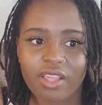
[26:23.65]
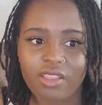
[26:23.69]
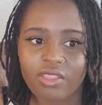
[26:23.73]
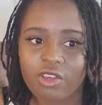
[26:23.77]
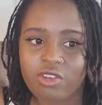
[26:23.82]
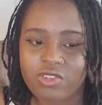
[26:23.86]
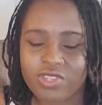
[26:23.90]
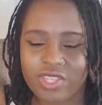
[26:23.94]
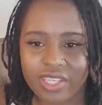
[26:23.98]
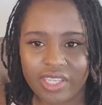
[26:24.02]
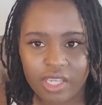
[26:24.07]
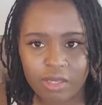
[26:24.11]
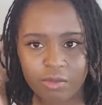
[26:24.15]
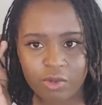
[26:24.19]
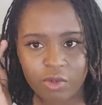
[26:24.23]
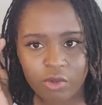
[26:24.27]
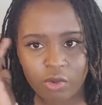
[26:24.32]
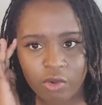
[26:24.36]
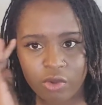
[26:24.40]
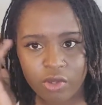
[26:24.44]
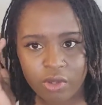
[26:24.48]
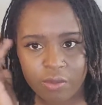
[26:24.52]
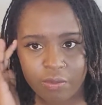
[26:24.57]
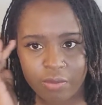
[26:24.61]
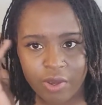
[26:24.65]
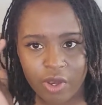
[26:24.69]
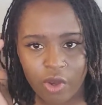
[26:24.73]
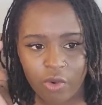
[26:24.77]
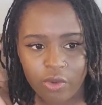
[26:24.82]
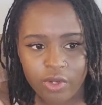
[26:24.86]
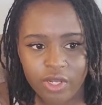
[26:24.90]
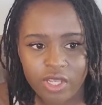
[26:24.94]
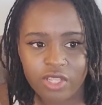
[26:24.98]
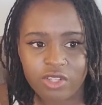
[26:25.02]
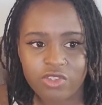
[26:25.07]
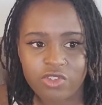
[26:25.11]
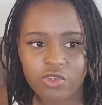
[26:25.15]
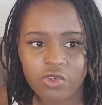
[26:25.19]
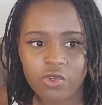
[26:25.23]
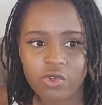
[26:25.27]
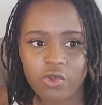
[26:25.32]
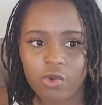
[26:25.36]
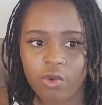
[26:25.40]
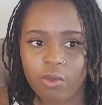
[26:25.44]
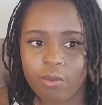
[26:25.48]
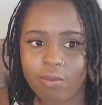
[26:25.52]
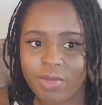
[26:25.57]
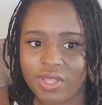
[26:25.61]
There's a chemical component
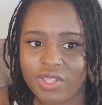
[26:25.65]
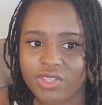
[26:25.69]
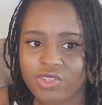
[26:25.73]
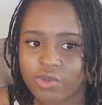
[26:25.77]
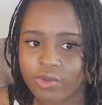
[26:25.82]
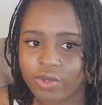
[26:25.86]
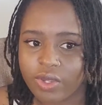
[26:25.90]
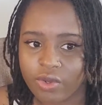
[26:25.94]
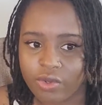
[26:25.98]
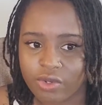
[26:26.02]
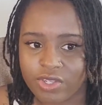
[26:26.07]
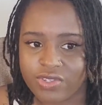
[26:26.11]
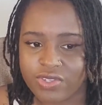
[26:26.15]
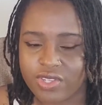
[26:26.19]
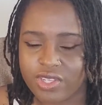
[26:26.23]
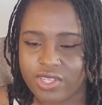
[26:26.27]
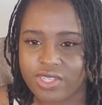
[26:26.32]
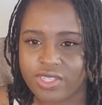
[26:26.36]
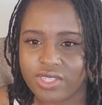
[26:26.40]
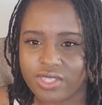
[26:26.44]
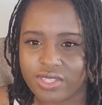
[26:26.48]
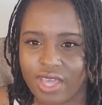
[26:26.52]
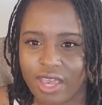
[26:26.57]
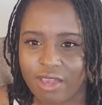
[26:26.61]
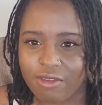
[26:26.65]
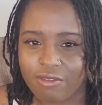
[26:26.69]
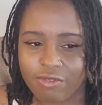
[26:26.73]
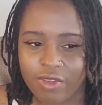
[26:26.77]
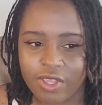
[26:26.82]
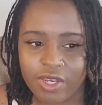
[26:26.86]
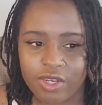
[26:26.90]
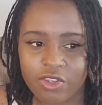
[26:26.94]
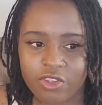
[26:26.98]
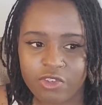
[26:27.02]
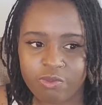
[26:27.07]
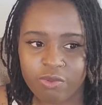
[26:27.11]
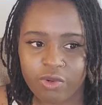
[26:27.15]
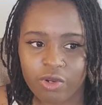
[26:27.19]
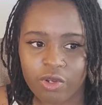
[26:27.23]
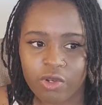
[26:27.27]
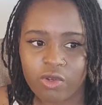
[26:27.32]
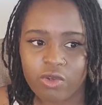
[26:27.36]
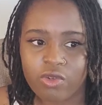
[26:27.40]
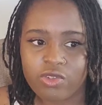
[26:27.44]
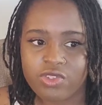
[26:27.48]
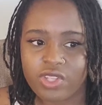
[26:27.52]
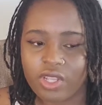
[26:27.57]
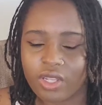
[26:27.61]
to mental illnesses that fitness
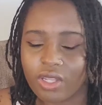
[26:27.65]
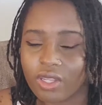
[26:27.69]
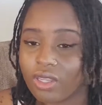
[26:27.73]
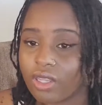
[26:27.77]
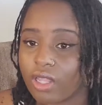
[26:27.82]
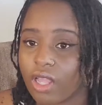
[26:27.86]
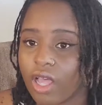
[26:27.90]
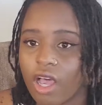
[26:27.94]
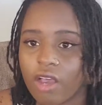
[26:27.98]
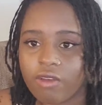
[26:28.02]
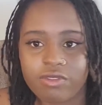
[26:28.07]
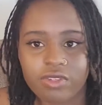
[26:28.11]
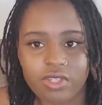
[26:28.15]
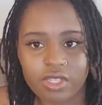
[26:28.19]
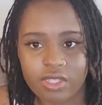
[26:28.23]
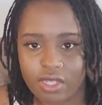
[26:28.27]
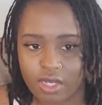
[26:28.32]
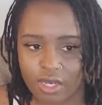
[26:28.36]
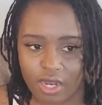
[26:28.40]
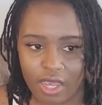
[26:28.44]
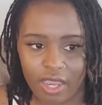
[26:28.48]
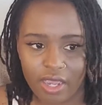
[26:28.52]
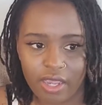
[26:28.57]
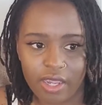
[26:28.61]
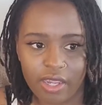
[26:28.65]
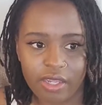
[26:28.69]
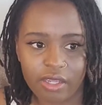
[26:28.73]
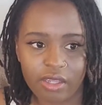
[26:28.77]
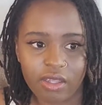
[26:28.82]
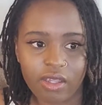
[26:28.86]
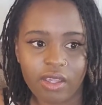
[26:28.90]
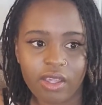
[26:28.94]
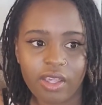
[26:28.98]
bros love to deny.